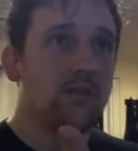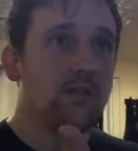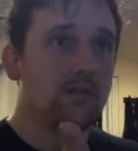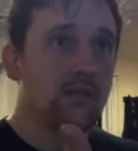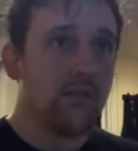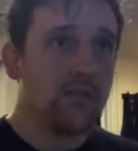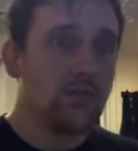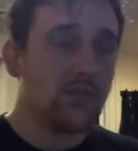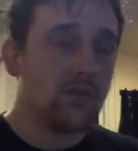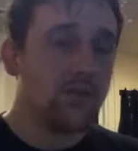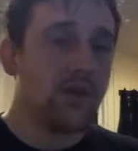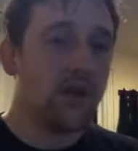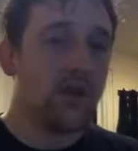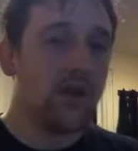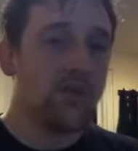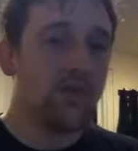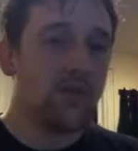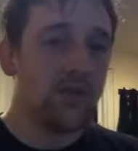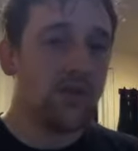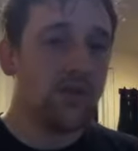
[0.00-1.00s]
to truly
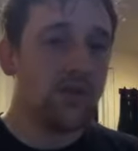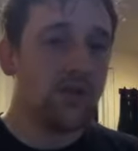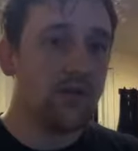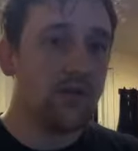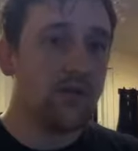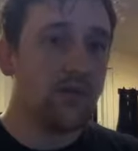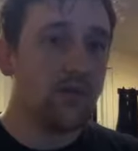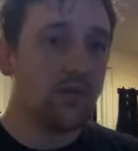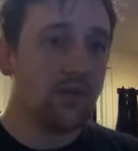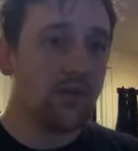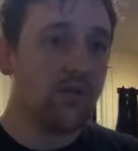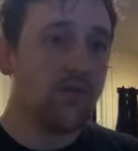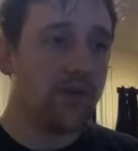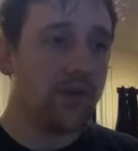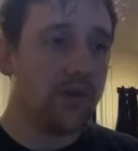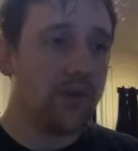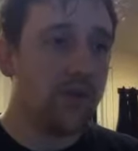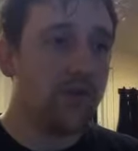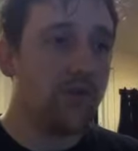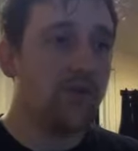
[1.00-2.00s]
offer it to them, a bona
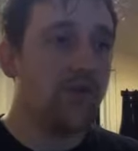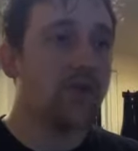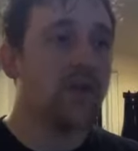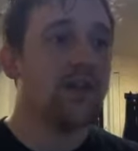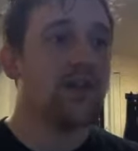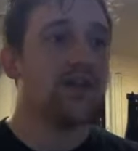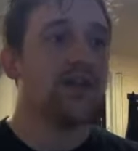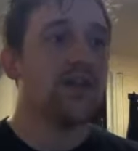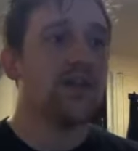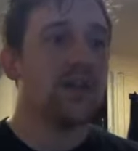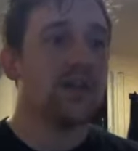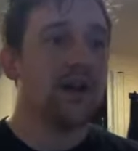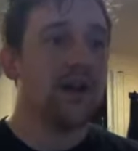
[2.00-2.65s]
fide offer, then it,